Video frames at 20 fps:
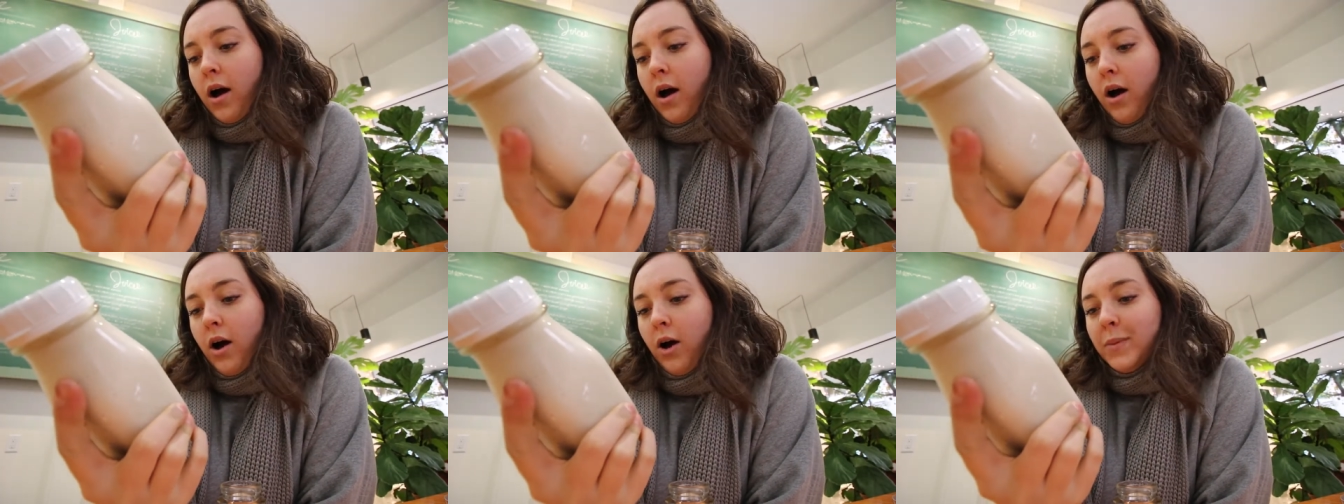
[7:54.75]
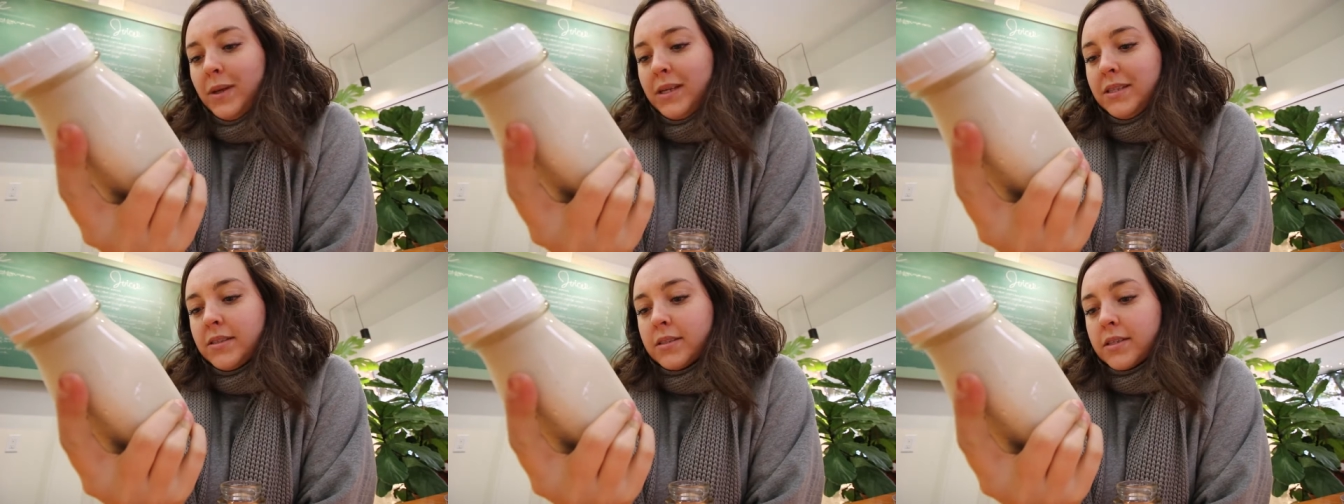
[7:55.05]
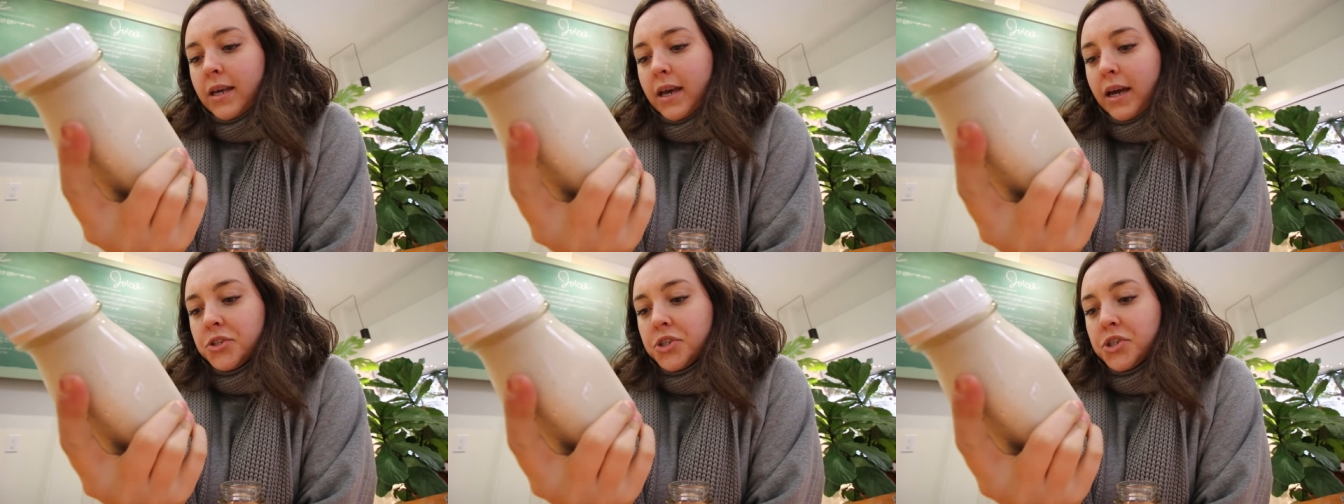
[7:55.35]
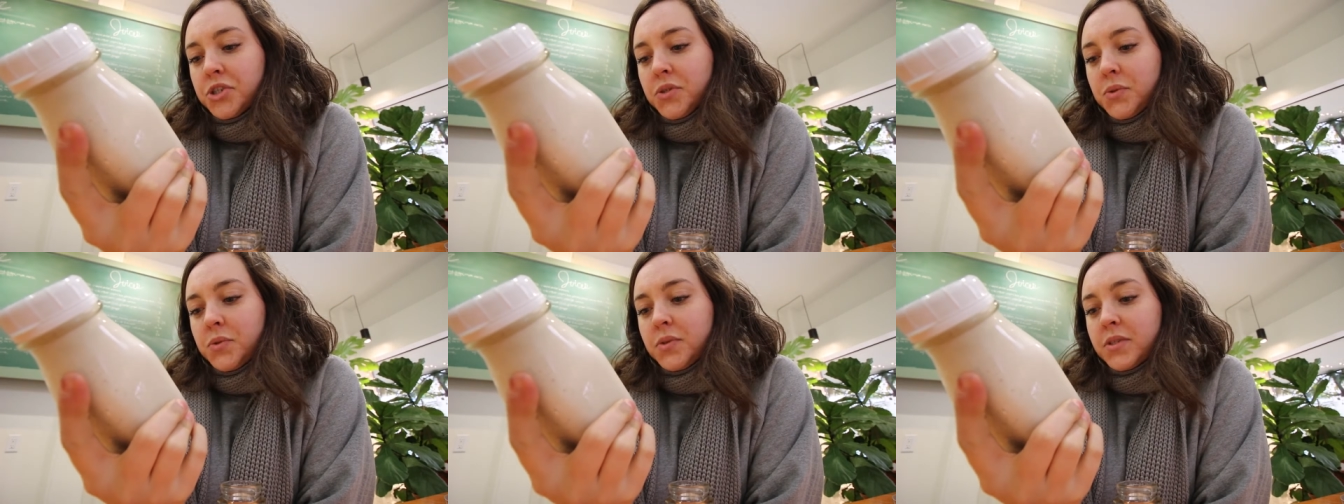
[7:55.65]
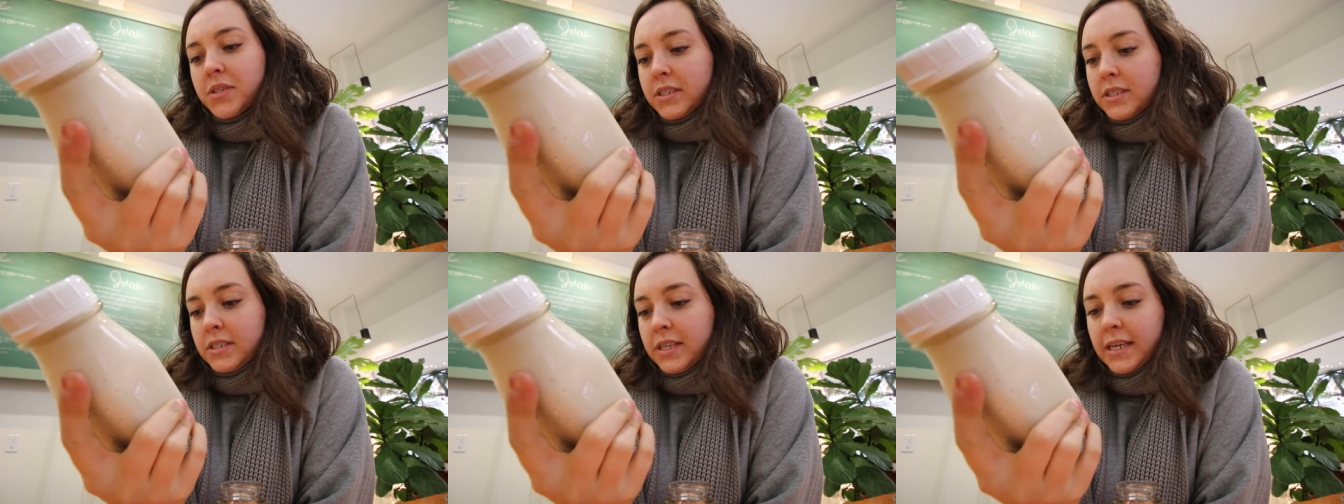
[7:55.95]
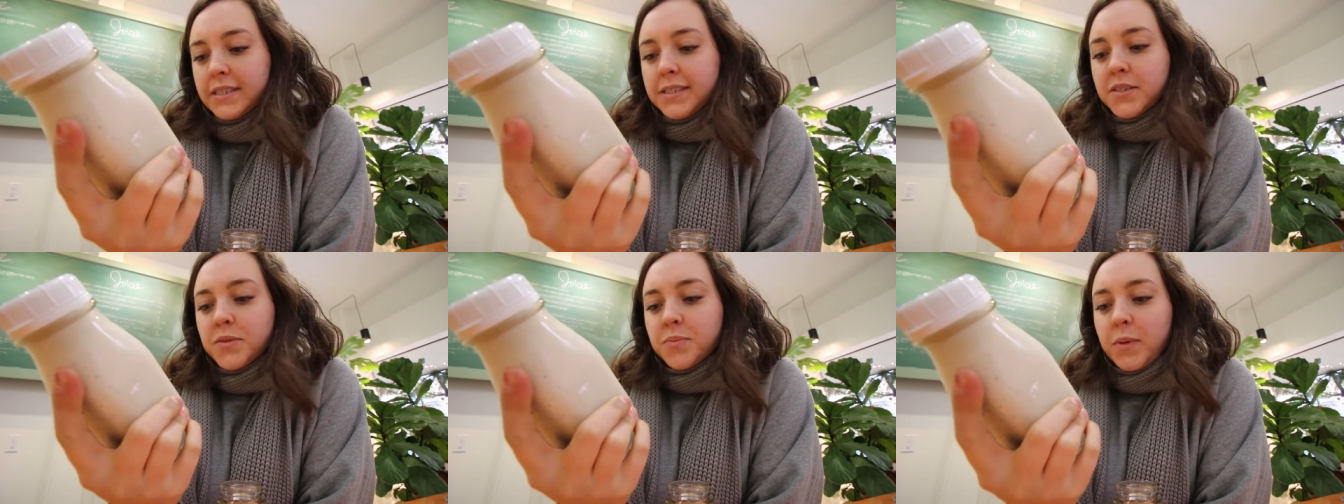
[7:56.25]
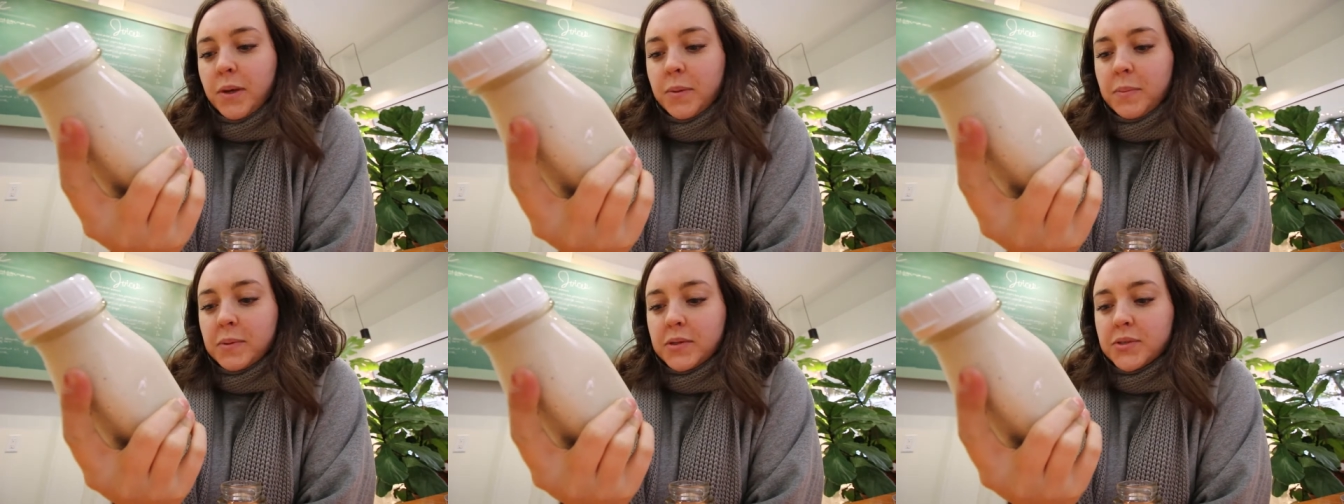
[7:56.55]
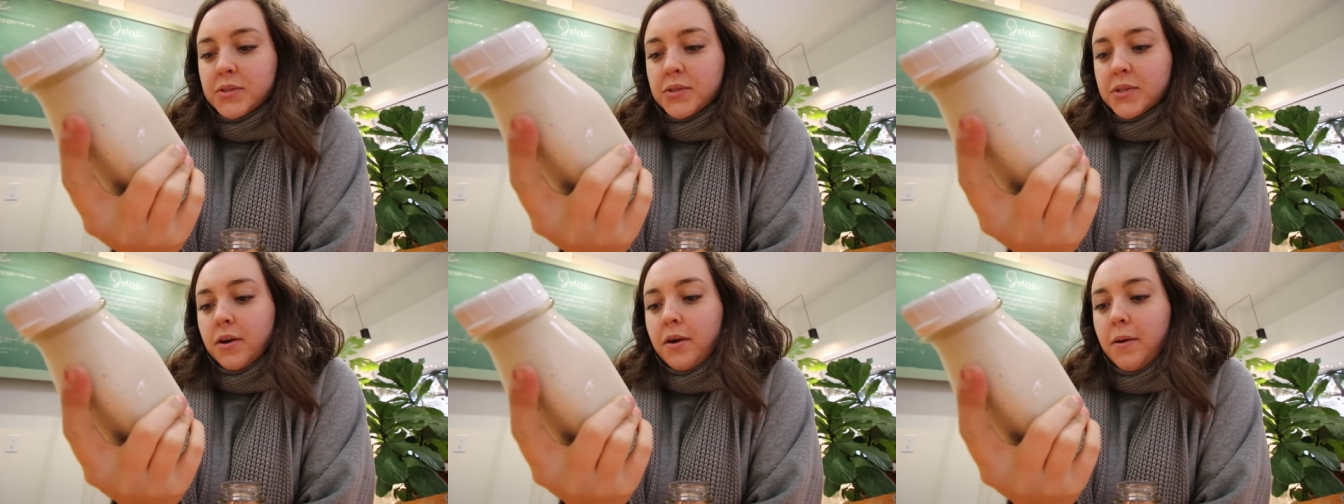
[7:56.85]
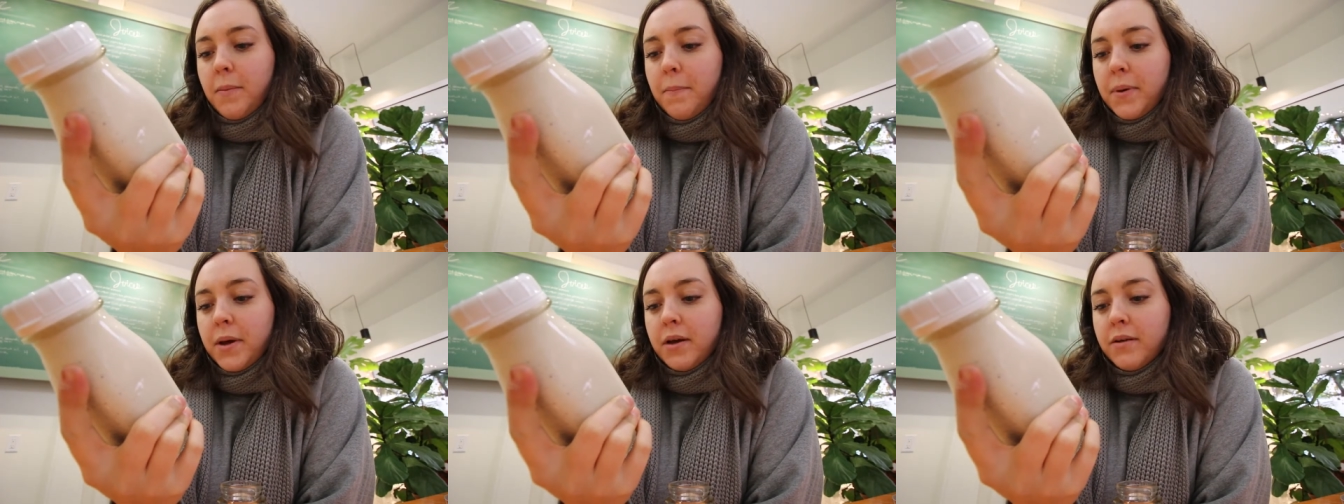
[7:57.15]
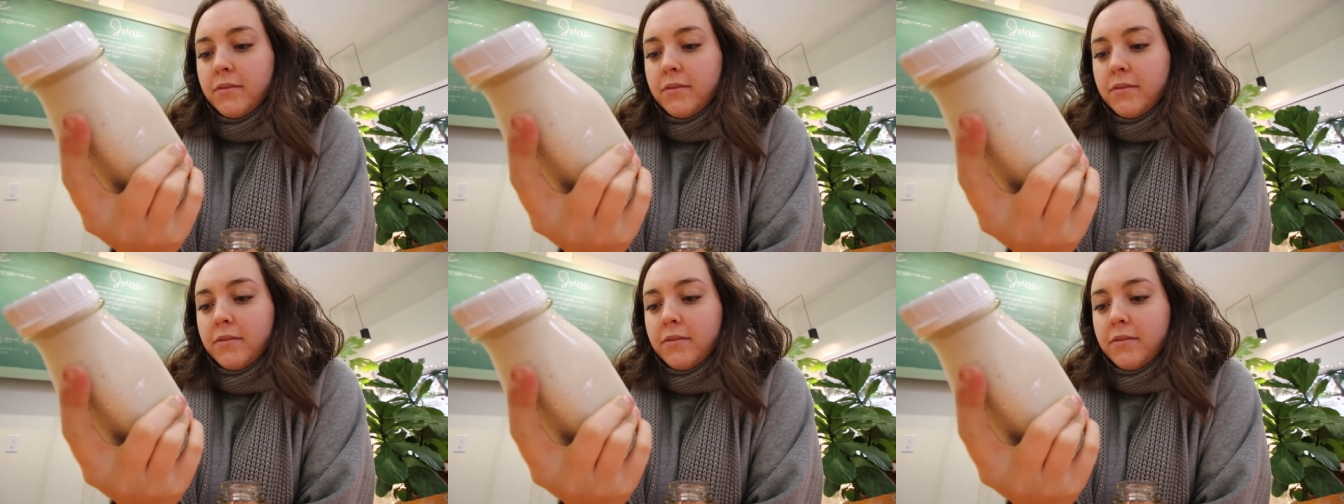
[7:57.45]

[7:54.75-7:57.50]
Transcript: almonds, cashews, dates, maple syrup,